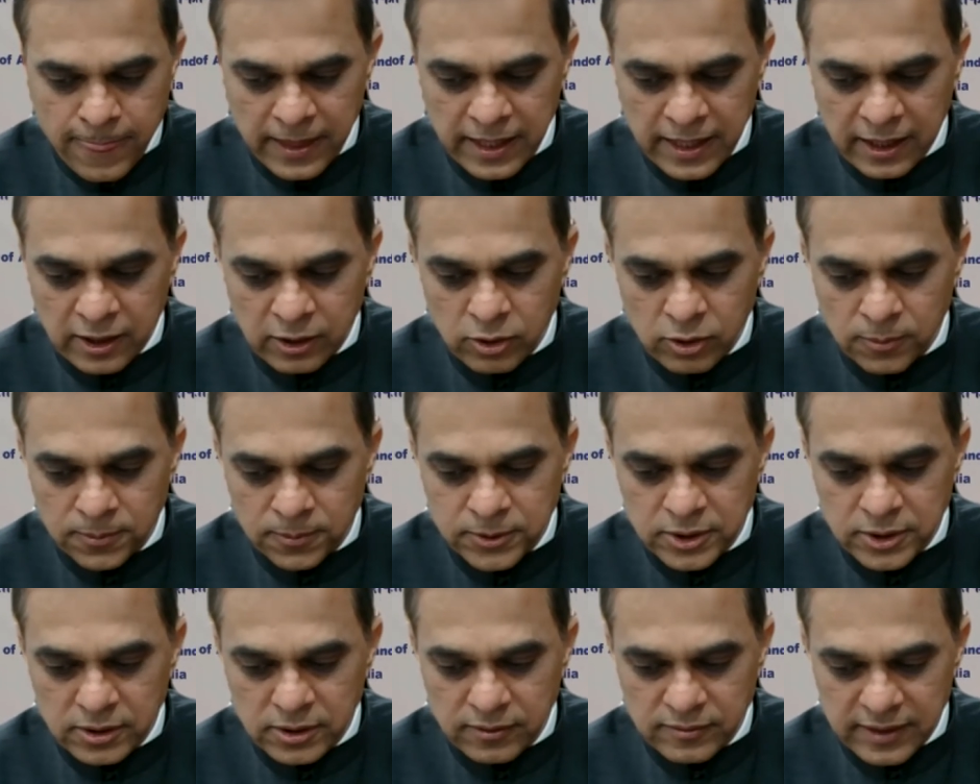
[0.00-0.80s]
The
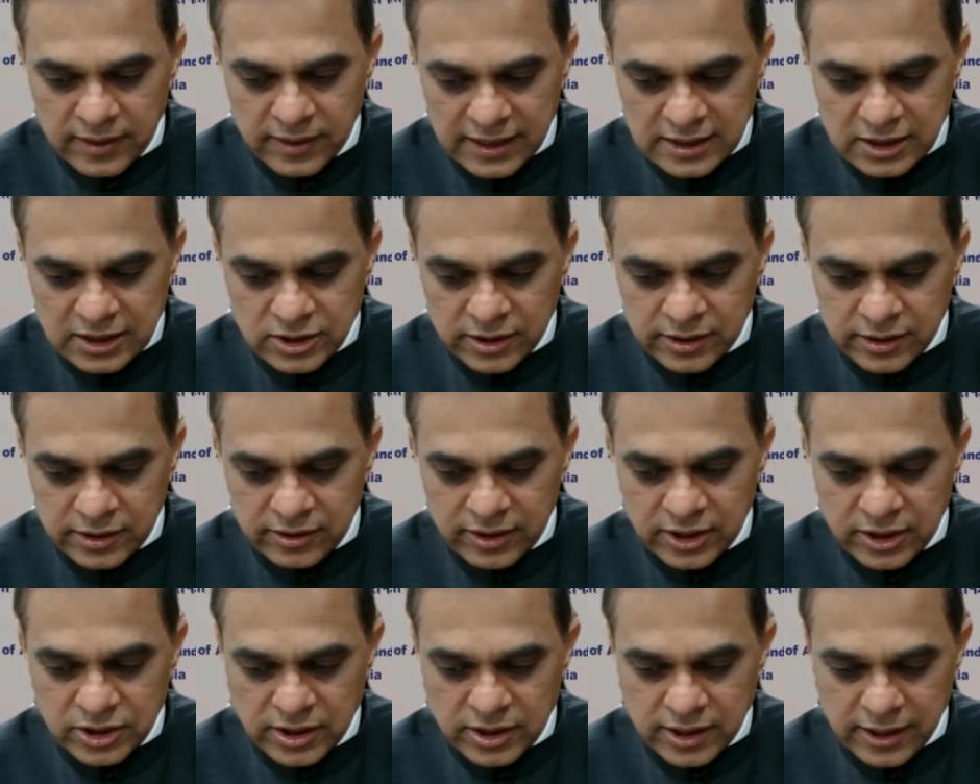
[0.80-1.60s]
adoption of next
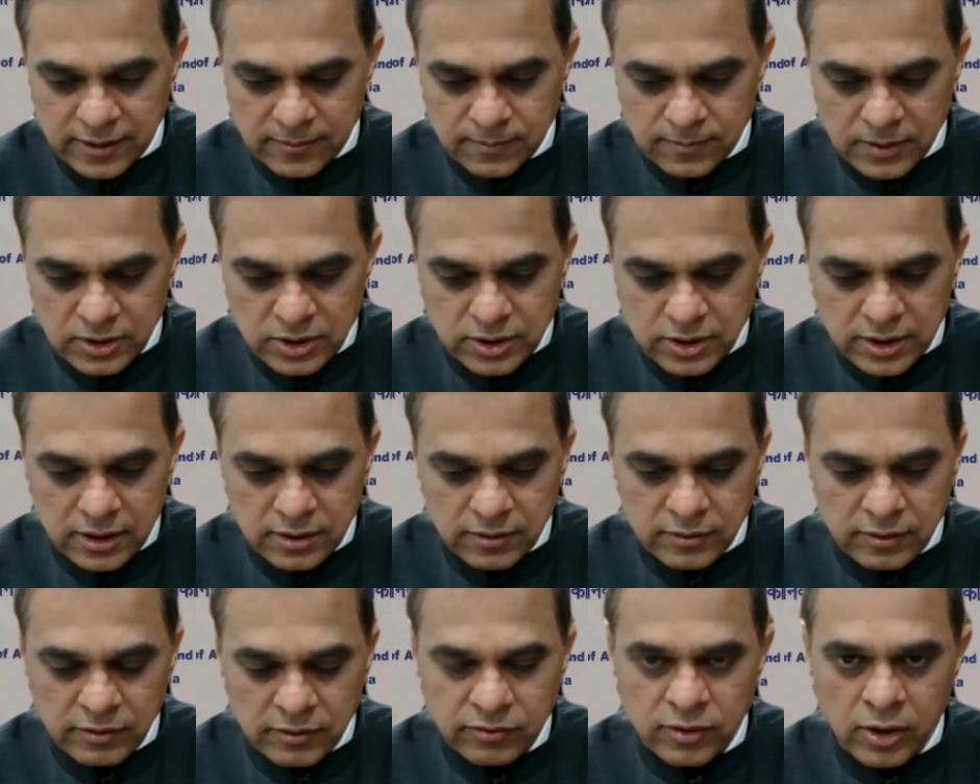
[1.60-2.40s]
generation
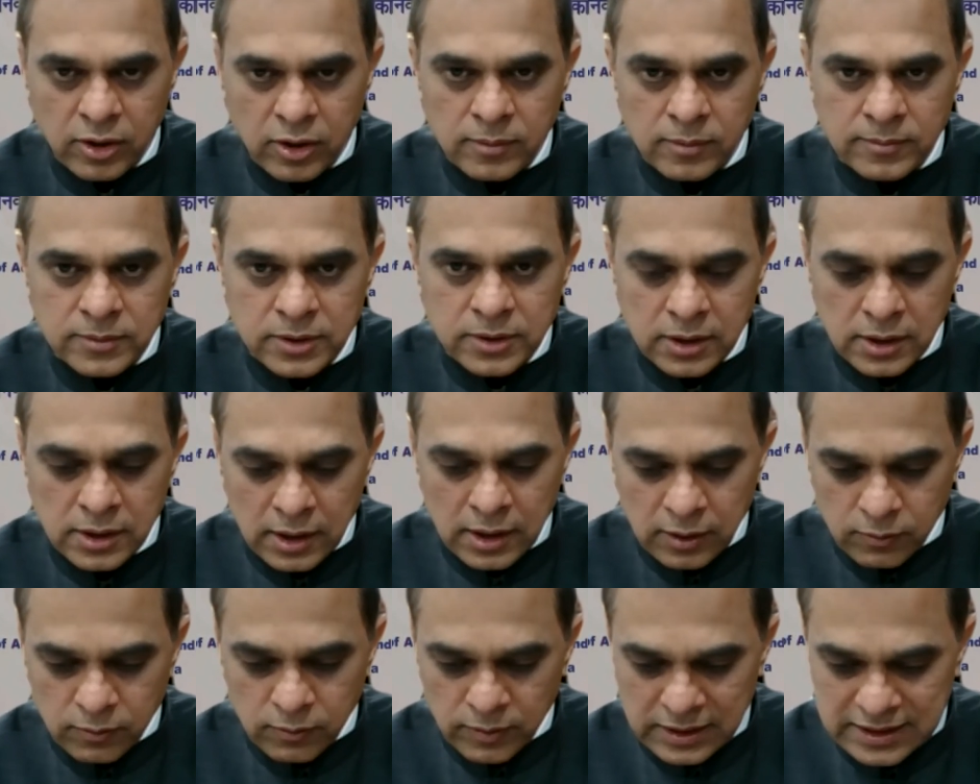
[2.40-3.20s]
administrative reforms
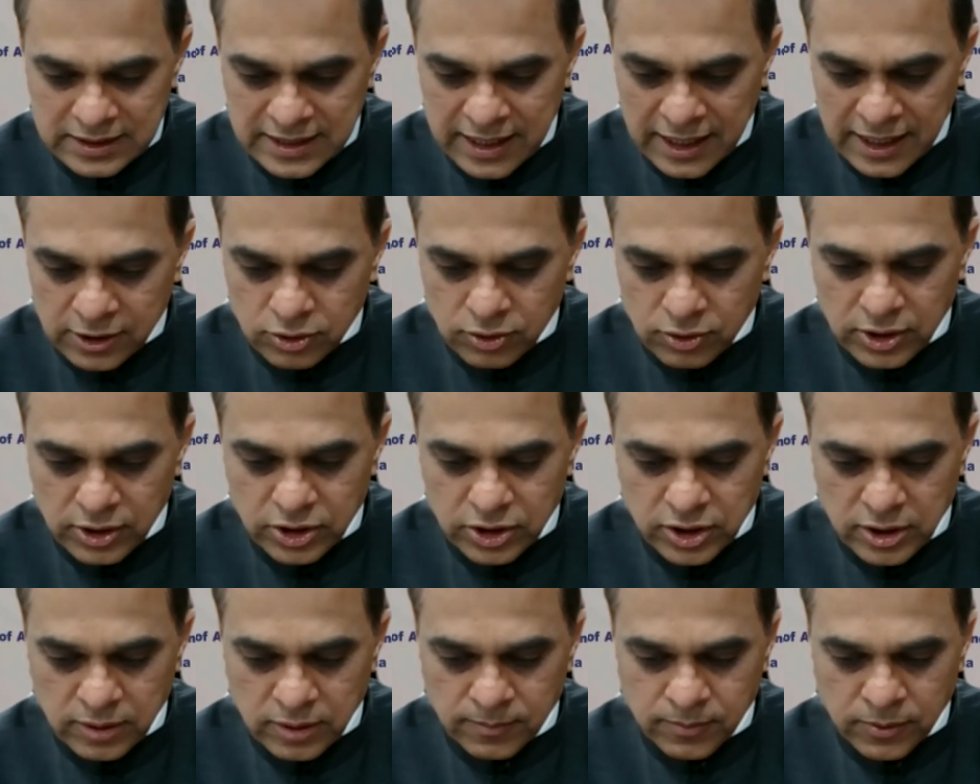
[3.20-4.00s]
with
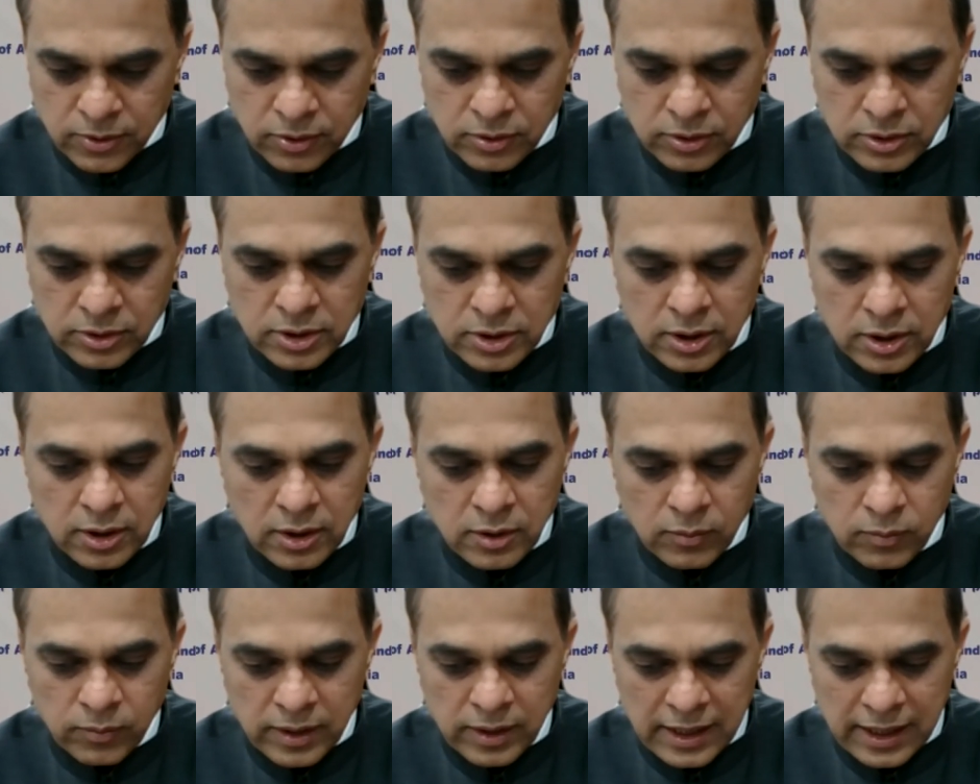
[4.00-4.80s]
saturation approach
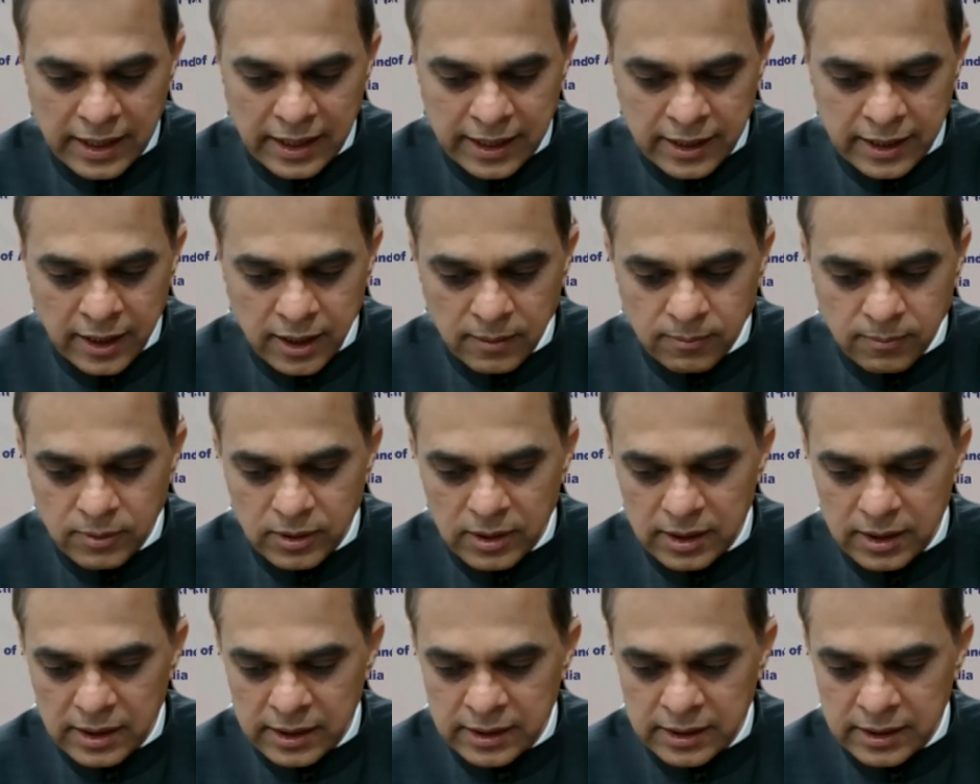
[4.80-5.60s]
will
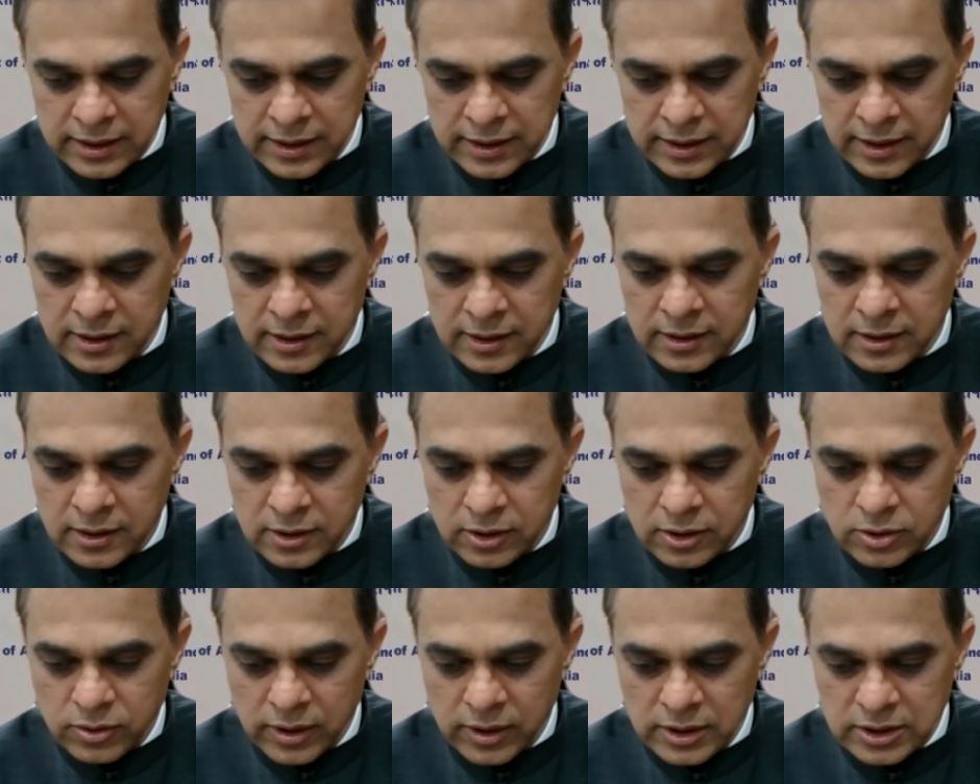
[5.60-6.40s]
enable India
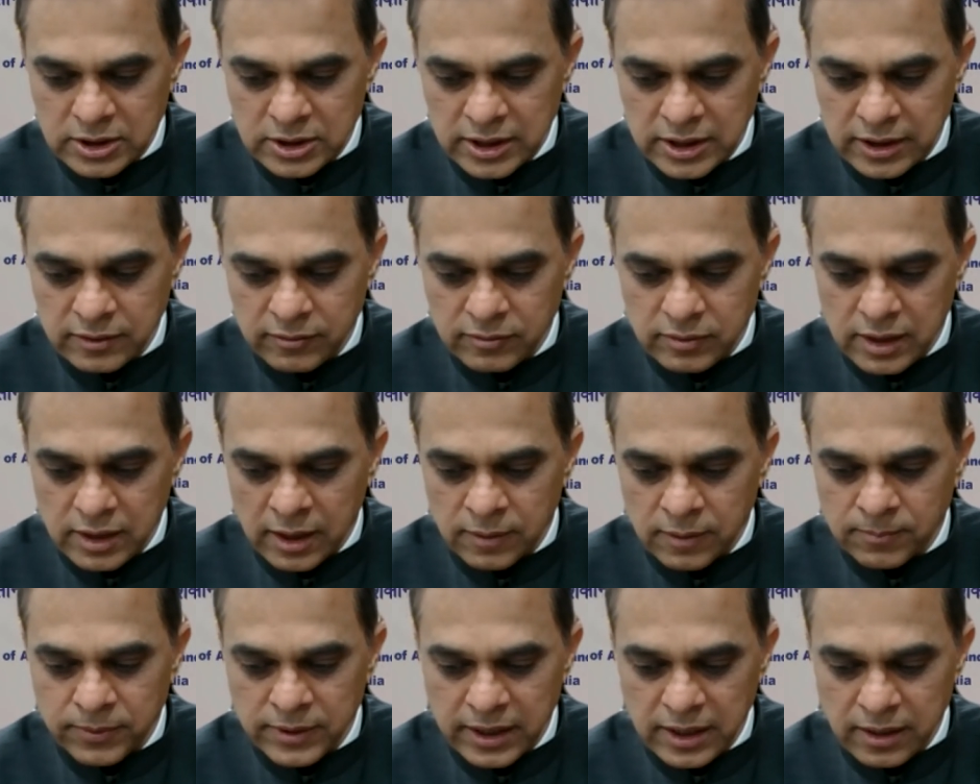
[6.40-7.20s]
to achieve a
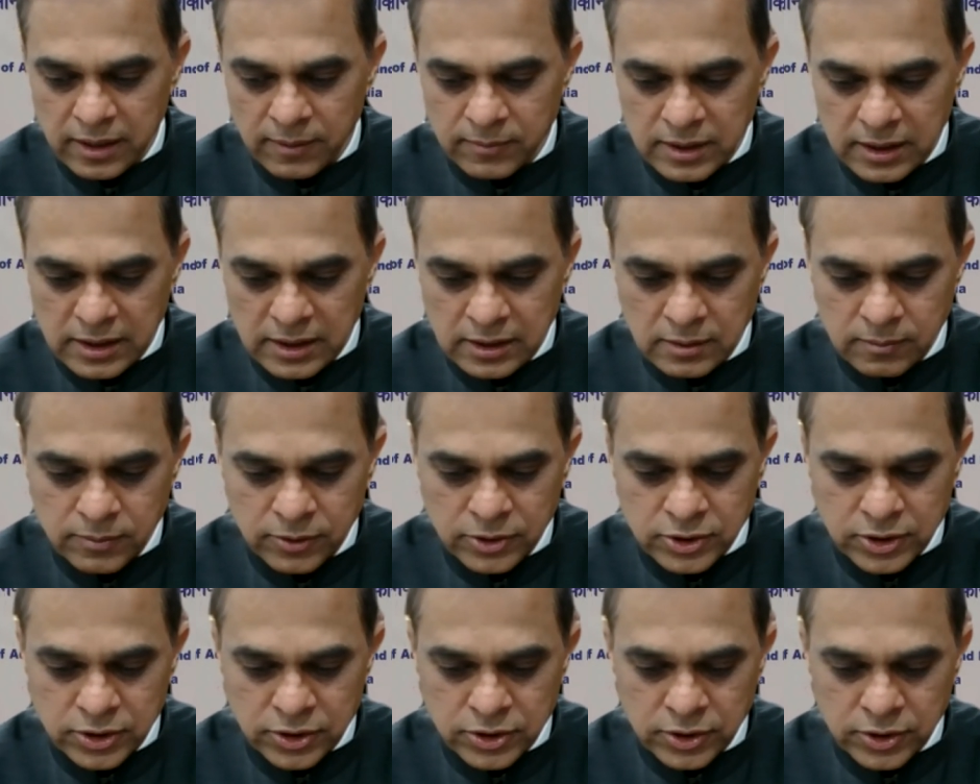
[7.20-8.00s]
preeminent
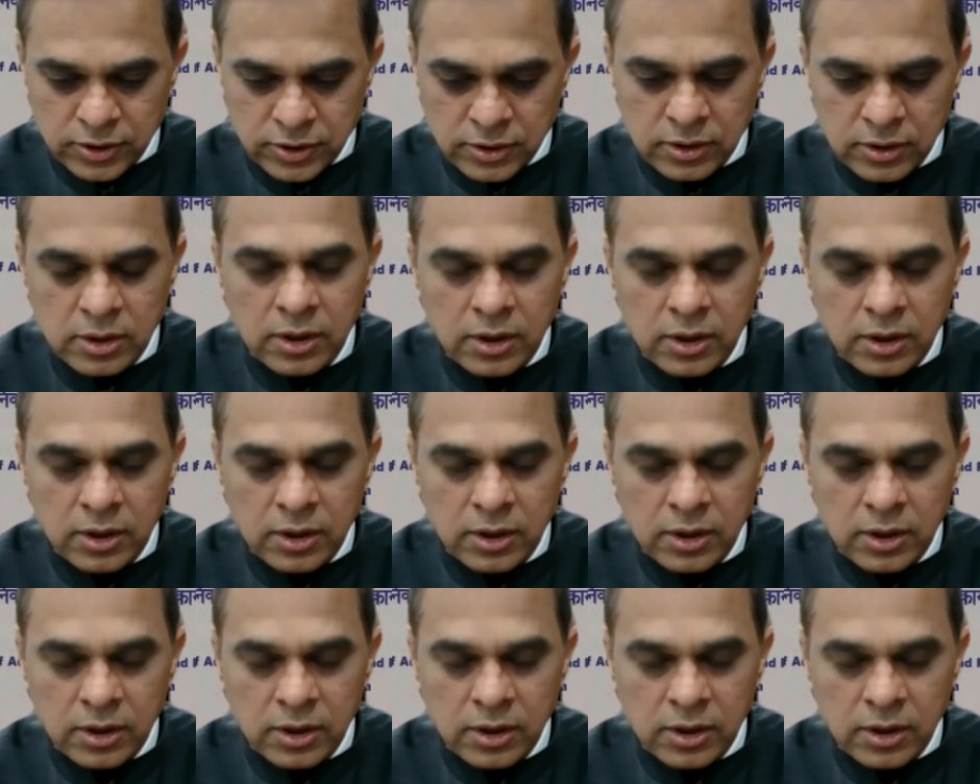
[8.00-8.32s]
position